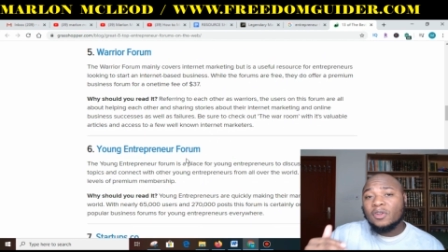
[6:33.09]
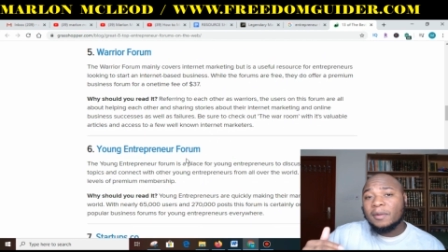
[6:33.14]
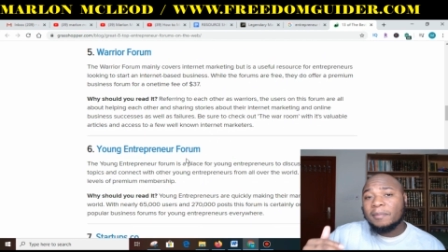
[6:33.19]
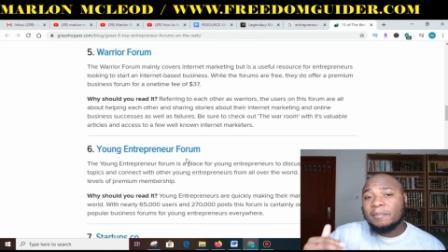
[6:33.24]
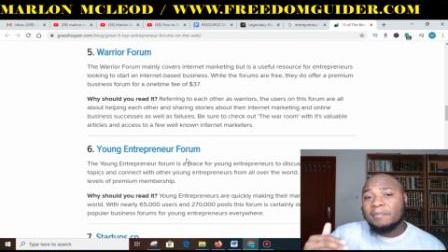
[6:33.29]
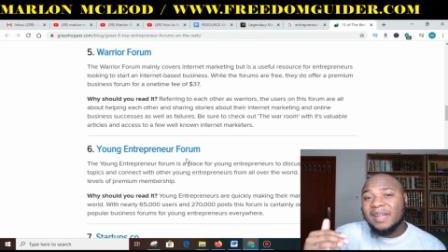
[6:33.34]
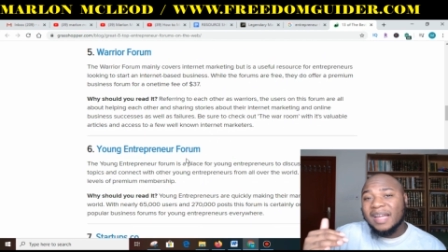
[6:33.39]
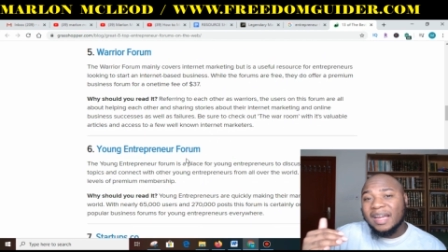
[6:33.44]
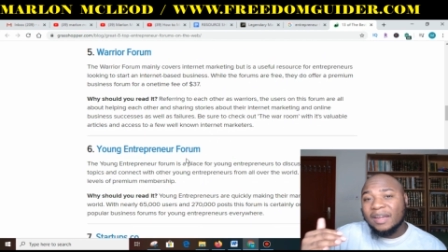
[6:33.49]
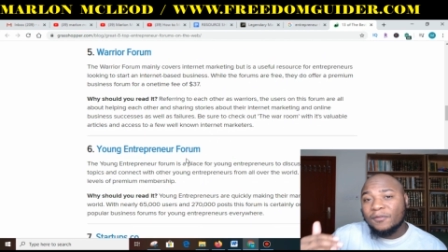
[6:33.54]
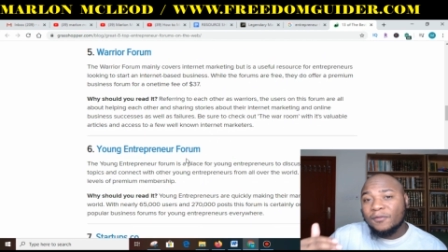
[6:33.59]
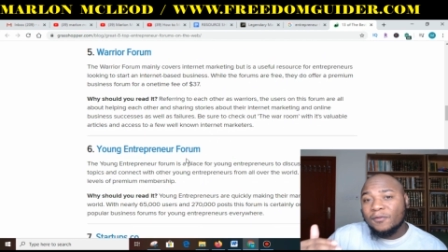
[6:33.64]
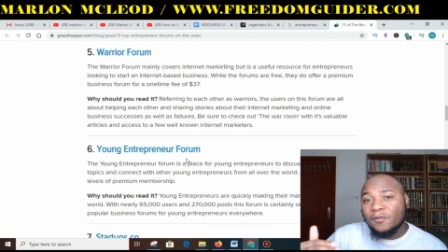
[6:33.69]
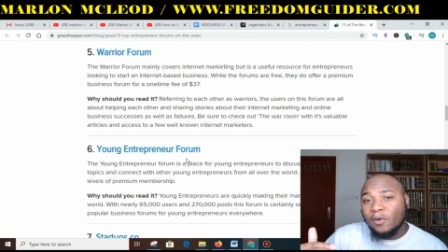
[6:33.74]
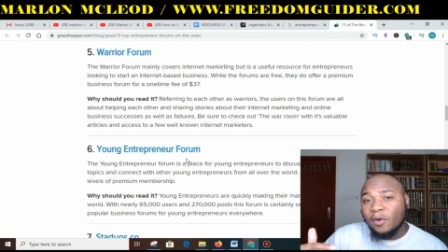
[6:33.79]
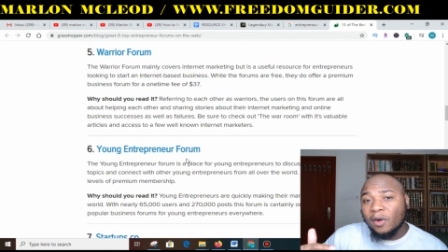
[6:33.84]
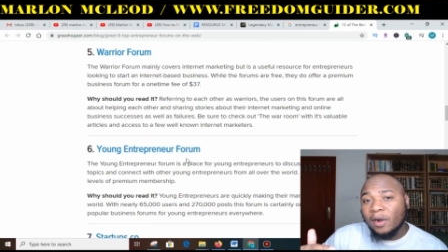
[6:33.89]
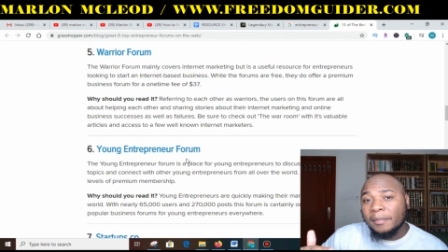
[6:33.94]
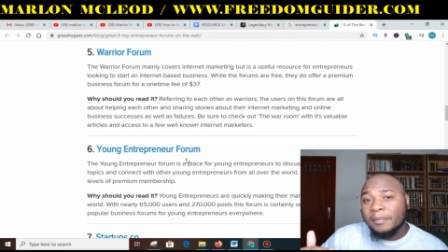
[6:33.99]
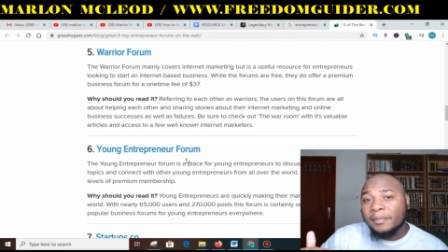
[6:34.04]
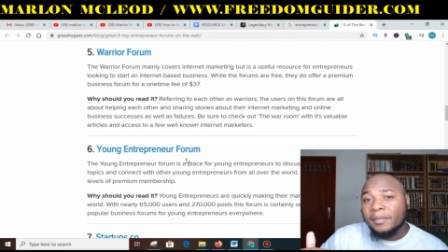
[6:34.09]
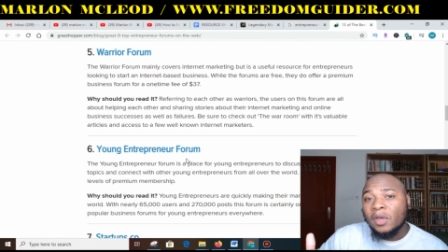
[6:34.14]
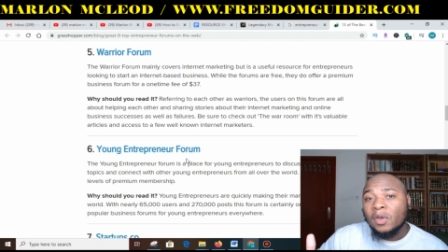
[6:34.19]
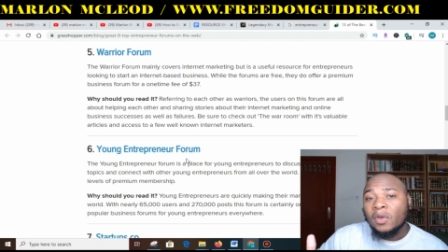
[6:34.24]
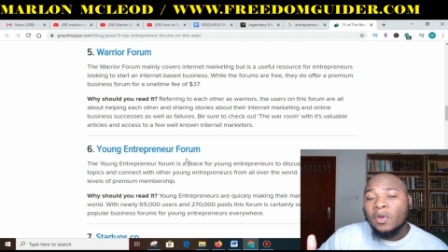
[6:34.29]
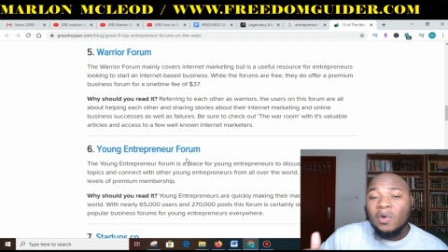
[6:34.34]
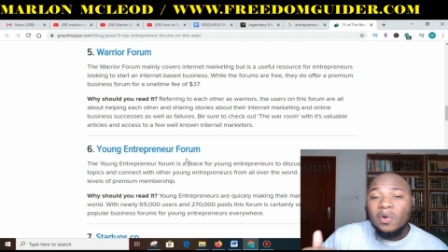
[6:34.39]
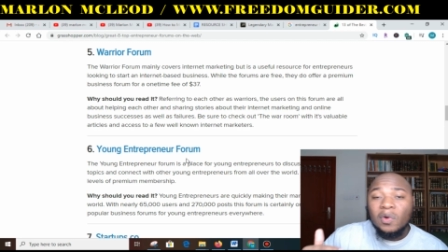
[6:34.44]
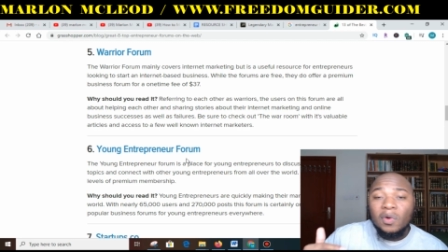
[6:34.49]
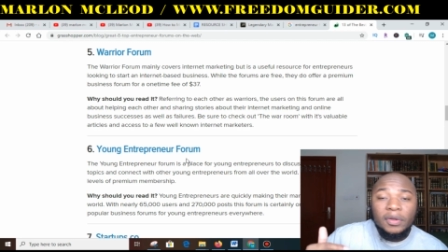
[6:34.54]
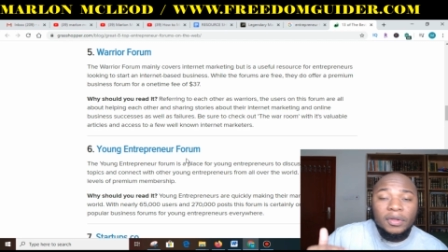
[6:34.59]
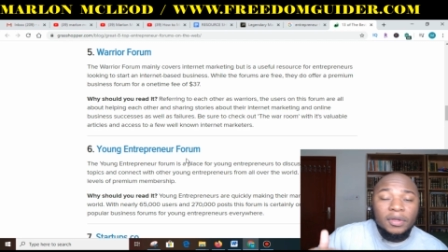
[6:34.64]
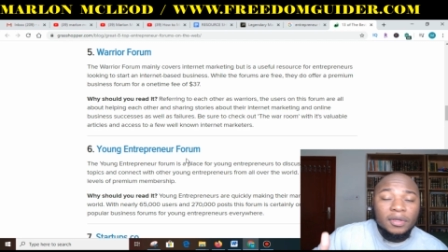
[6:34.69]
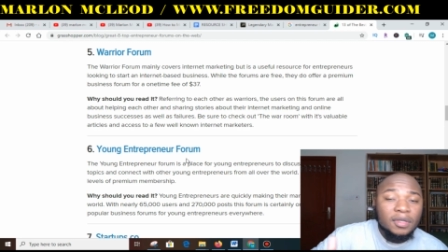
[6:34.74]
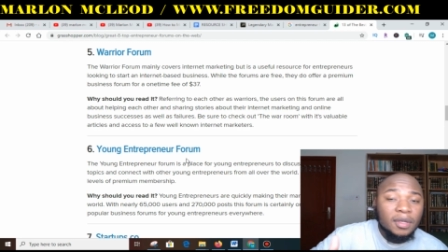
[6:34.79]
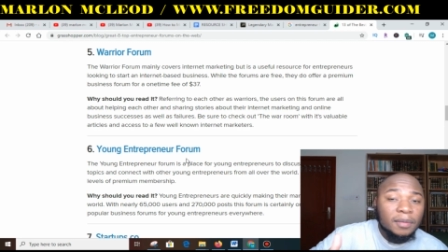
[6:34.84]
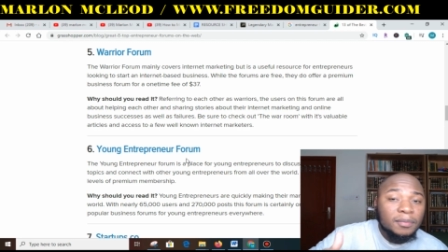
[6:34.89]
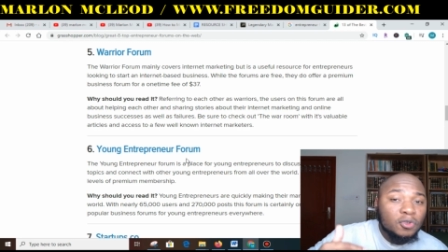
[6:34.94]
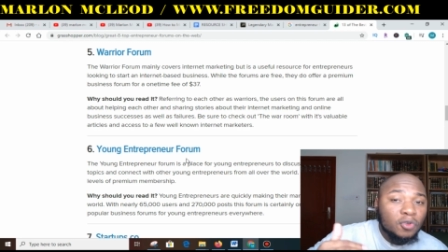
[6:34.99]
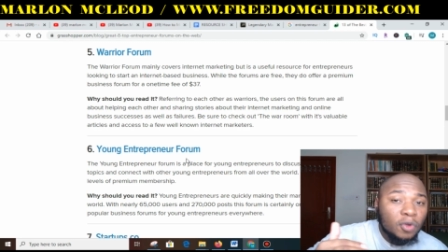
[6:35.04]
your platform or your
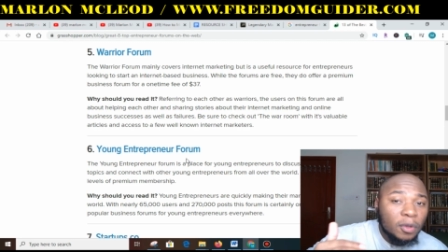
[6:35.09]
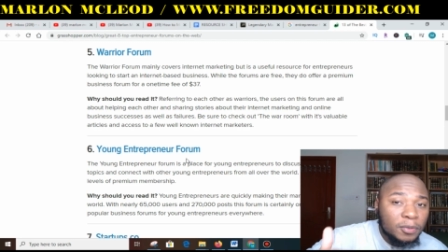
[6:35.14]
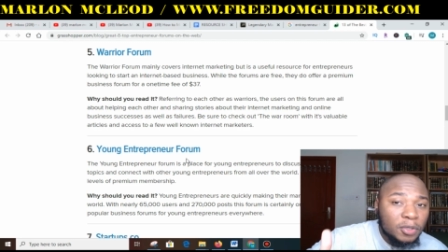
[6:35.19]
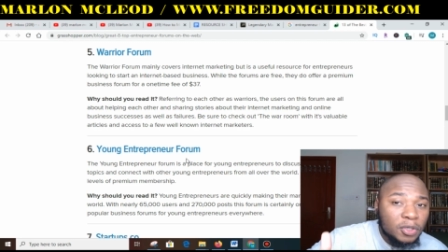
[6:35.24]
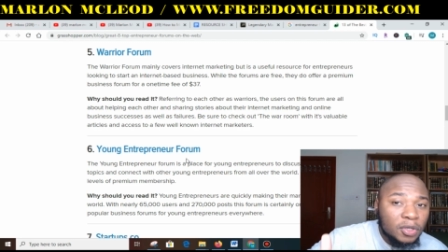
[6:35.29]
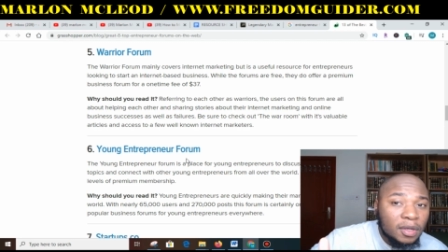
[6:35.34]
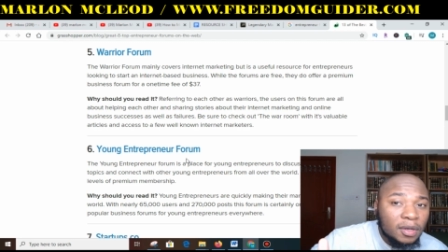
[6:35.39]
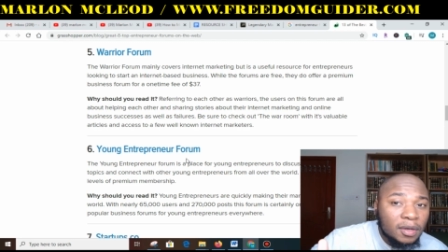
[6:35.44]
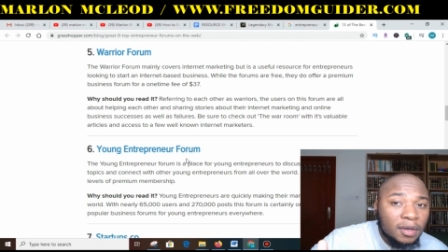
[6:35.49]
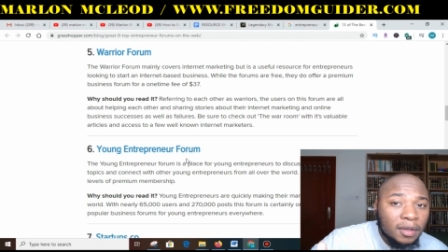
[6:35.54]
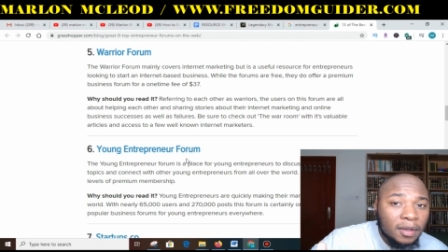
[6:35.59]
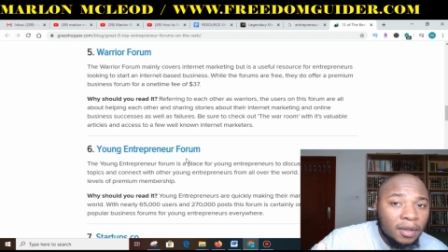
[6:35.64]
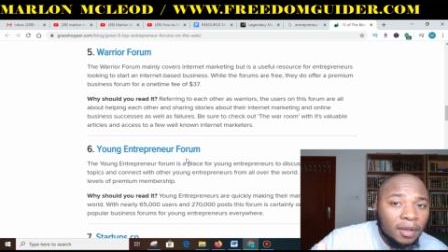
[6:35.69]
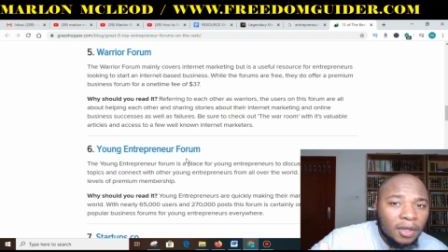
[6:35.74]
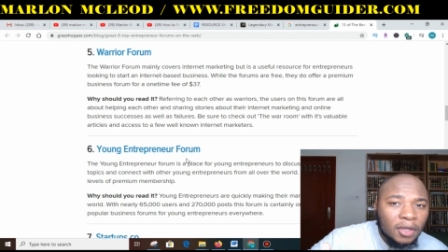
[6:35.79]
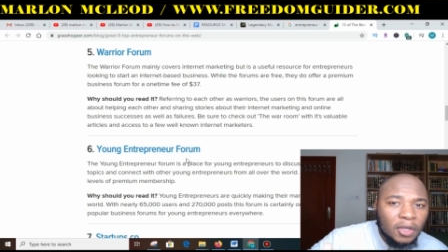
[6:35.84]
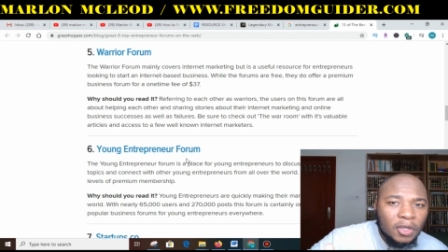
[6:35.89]
subscription,